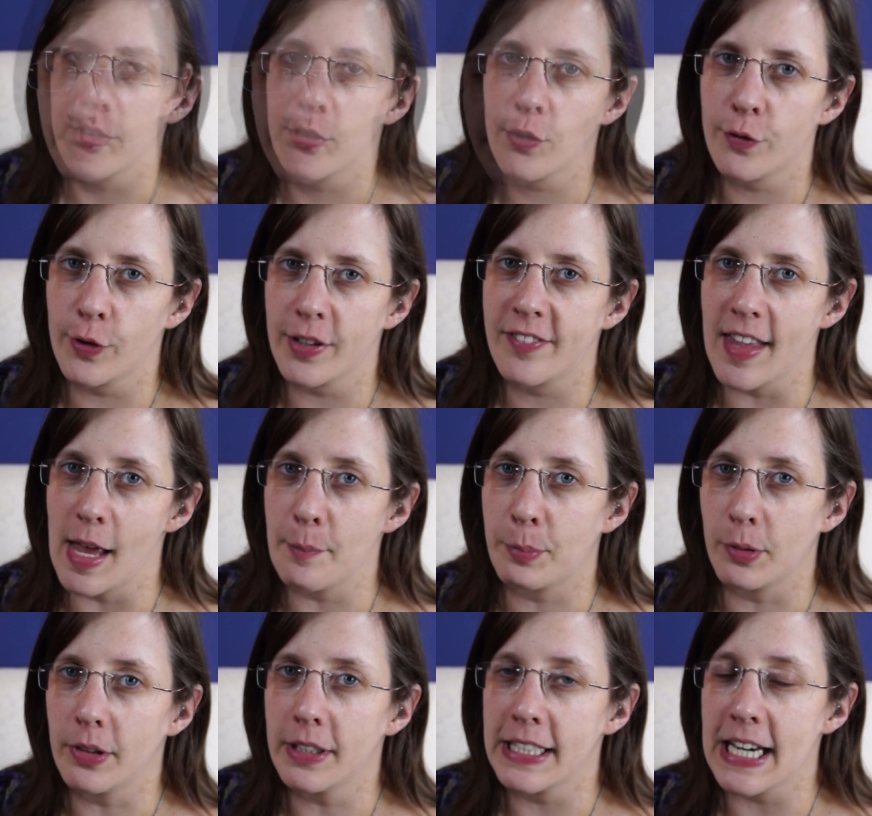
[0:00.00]
So for
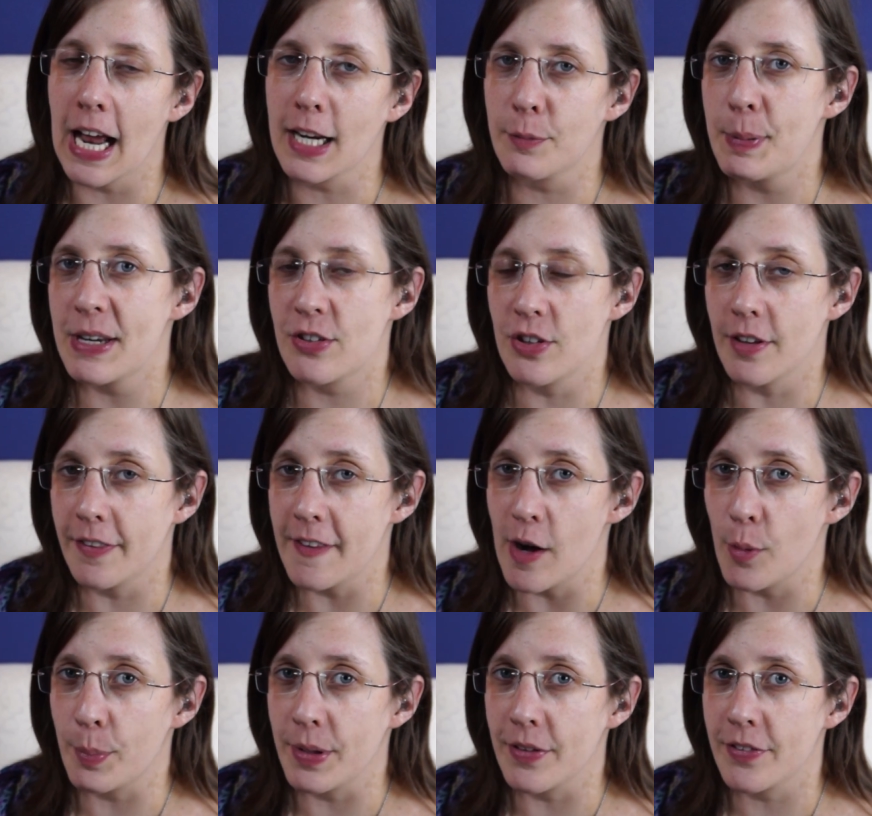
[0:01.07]
example, an occupational
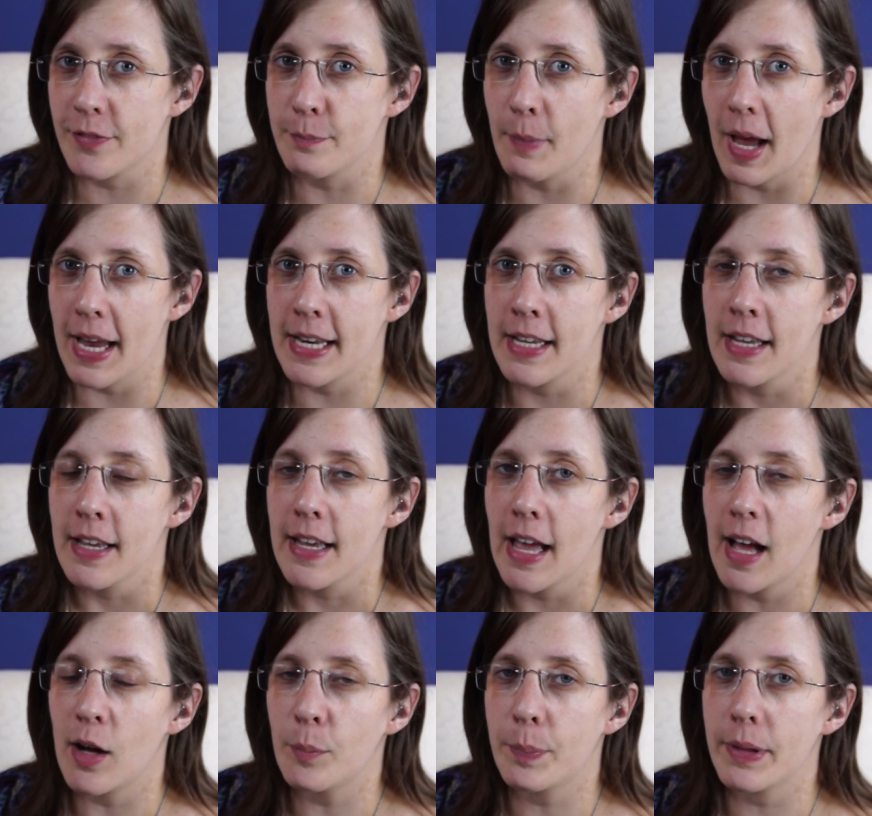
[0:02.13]
therapist might
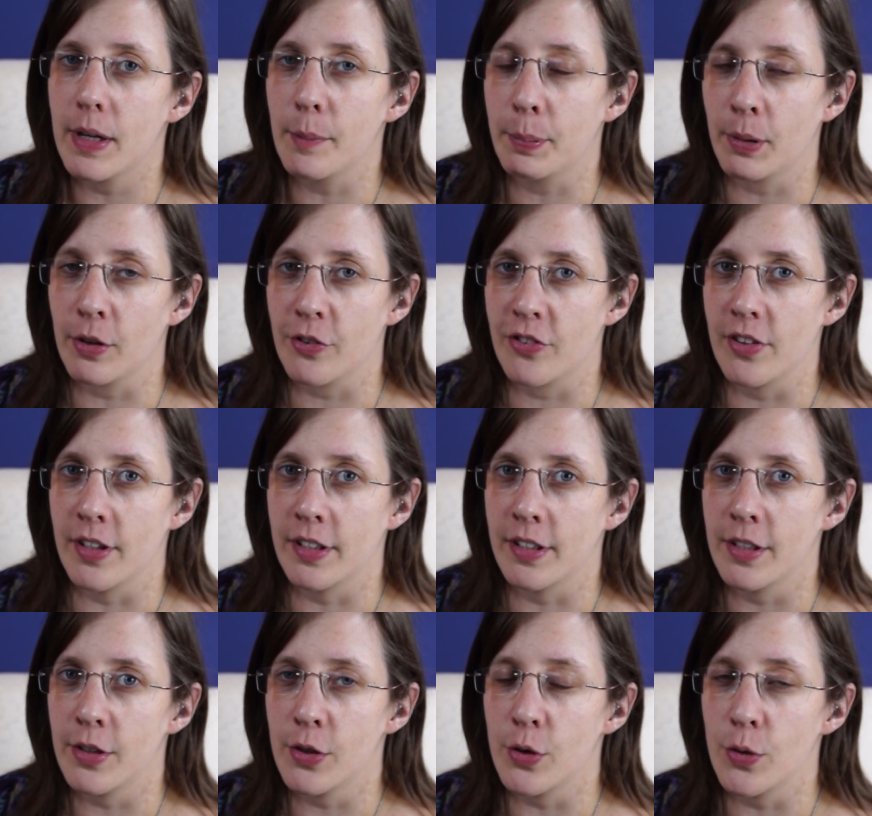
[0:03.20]
help a
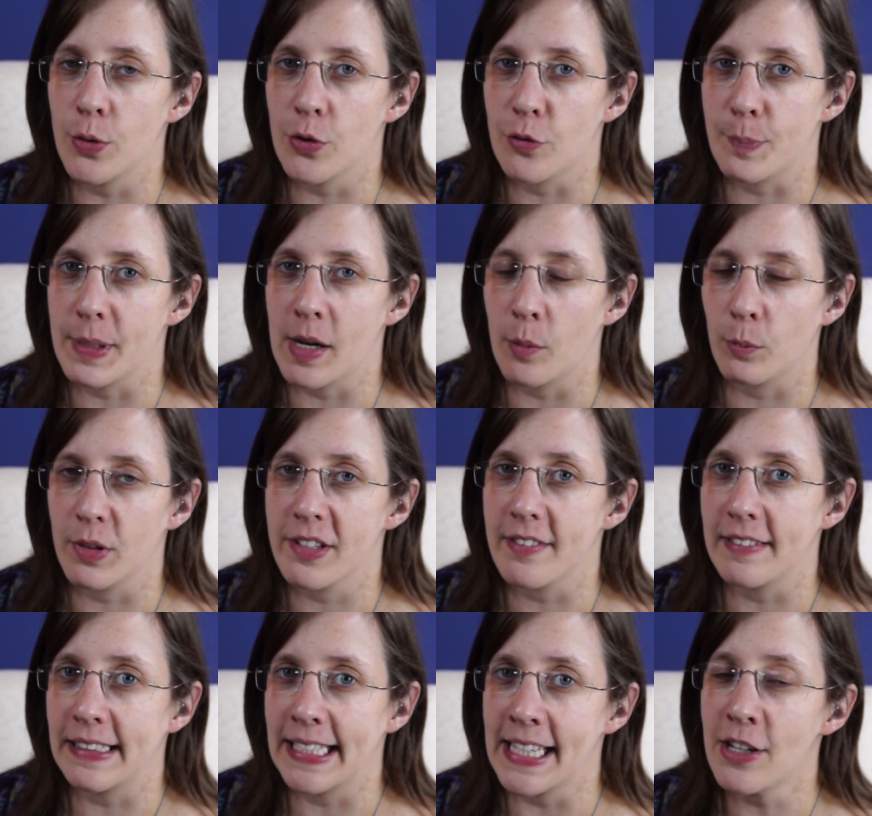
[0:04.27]
person who's become
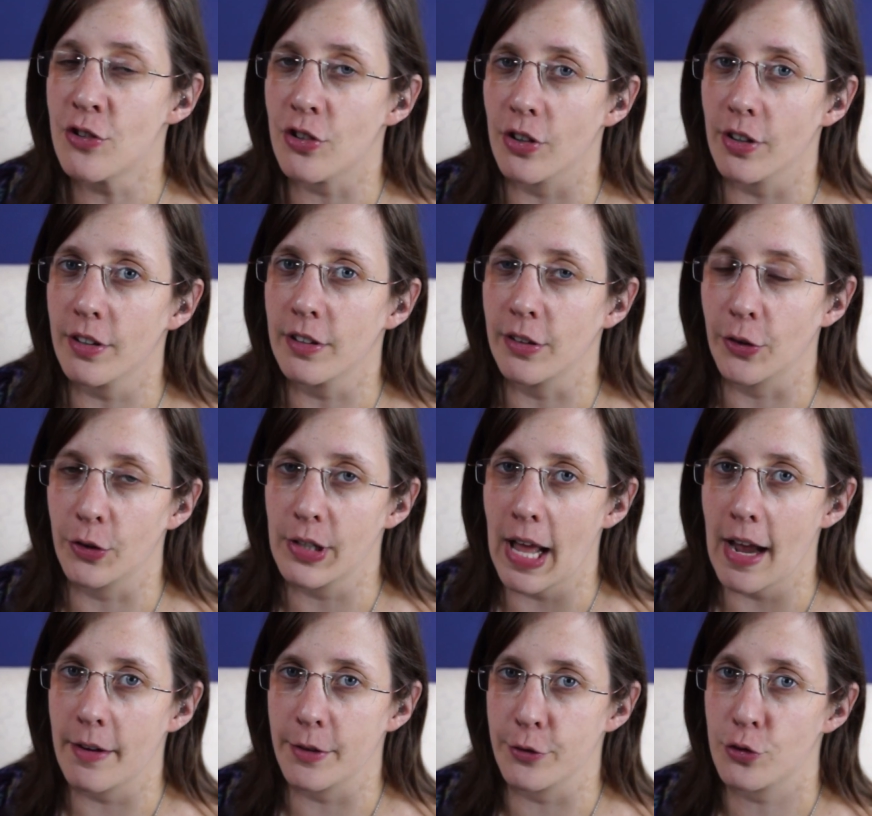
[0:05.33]
recently injured learn
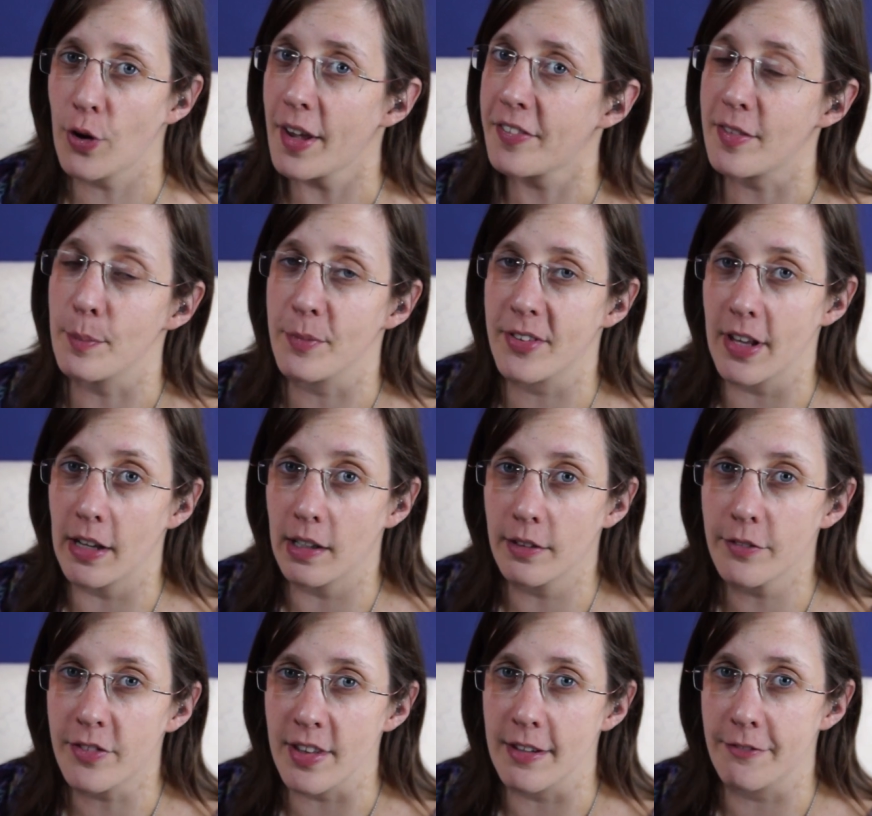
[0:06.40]
how to dress
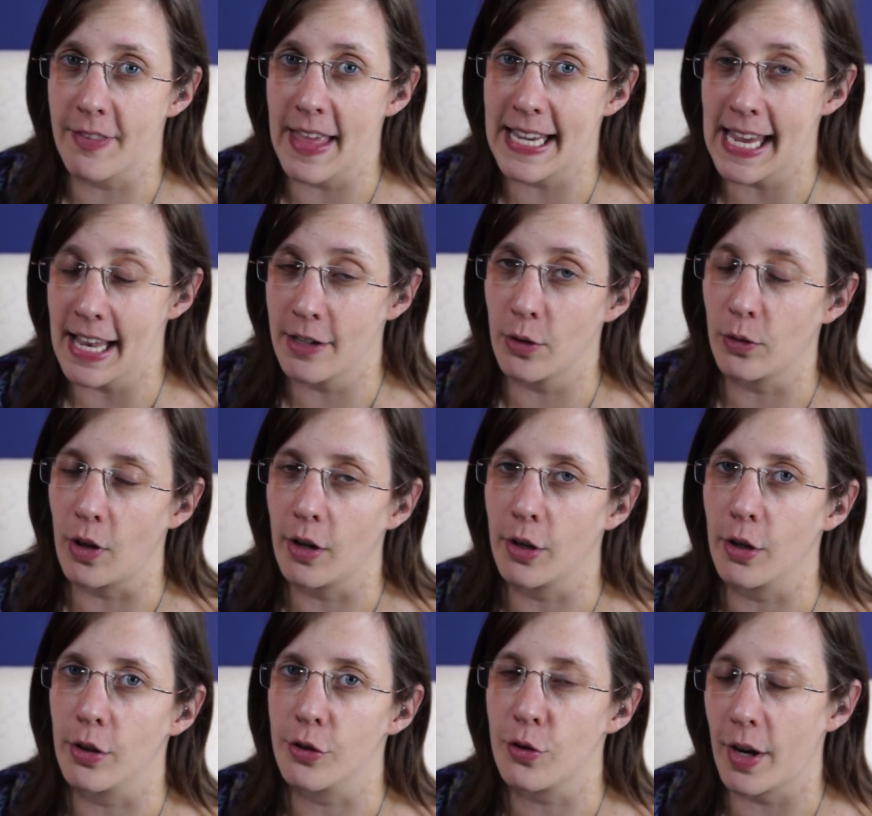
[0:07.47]
themselves if they can no
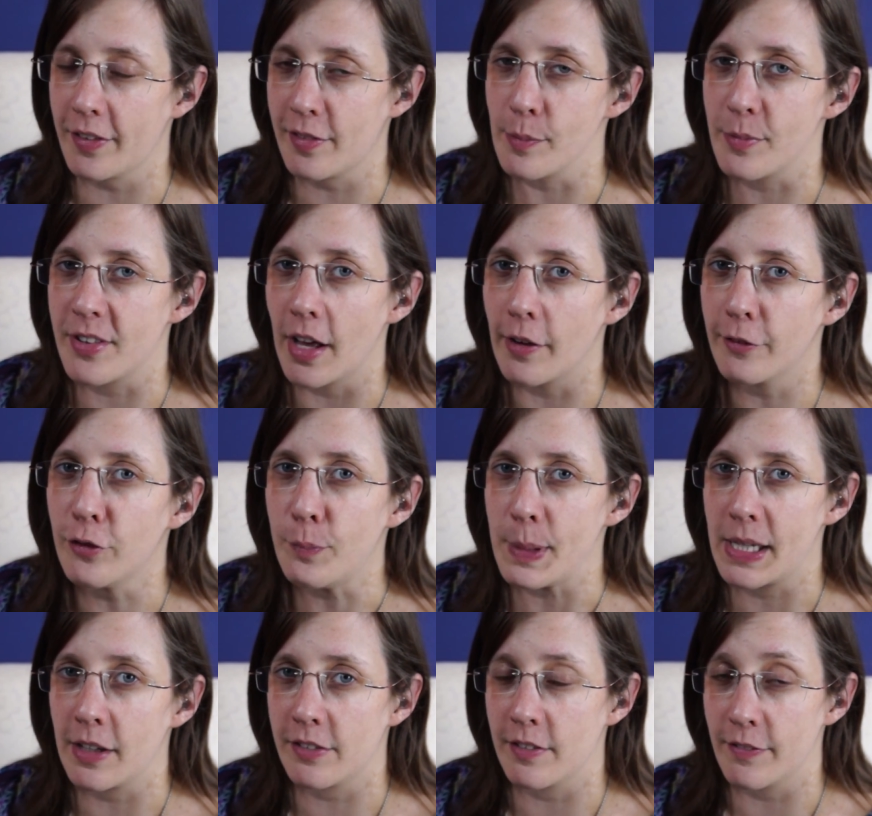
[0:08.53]
longer dress themselves
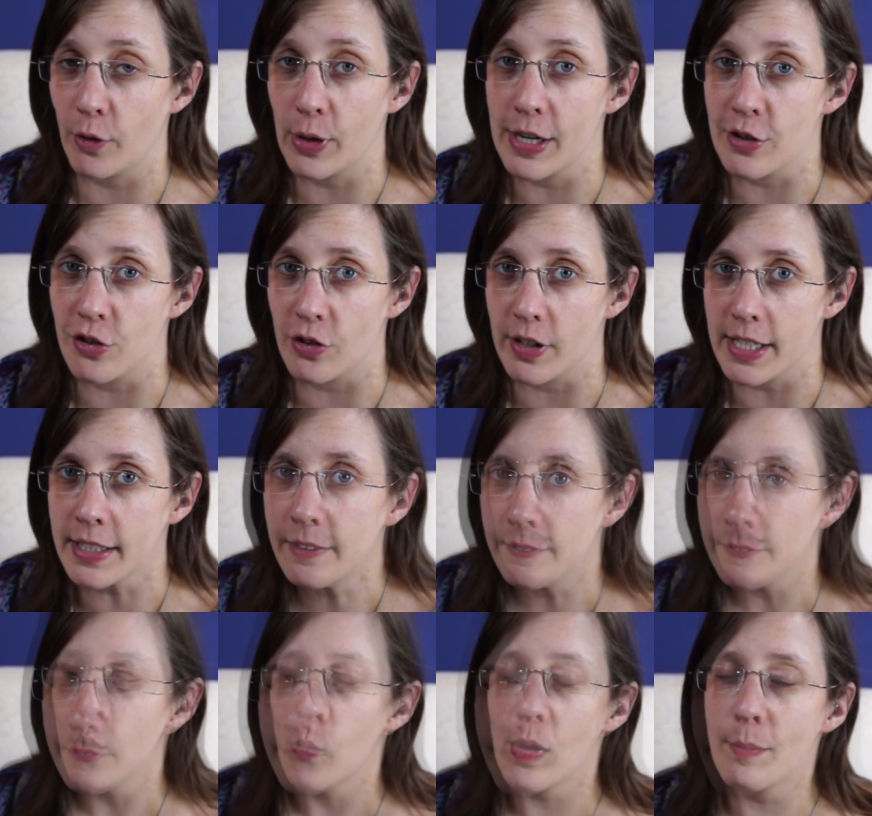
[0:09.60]
because of their injury.
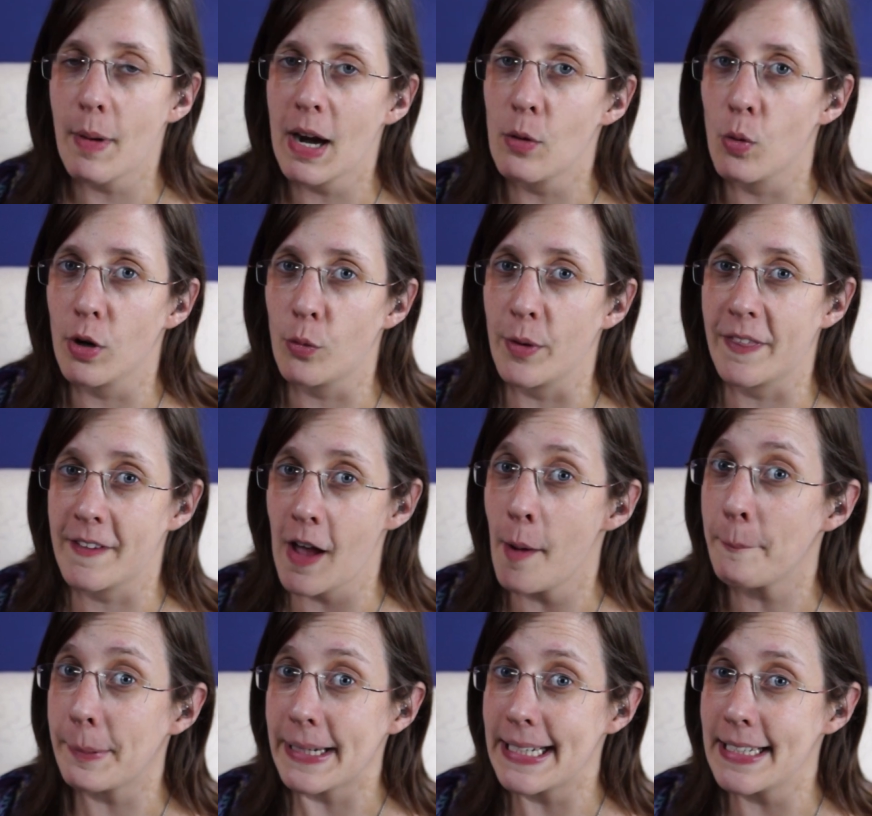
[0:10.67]
We might work with
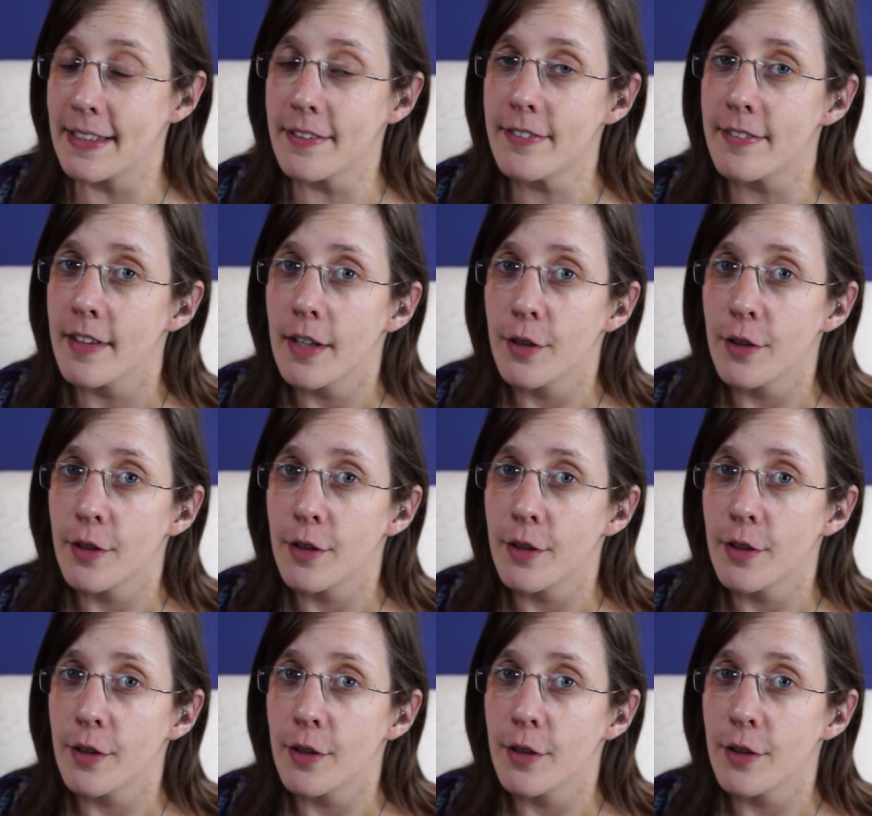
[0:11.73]
companies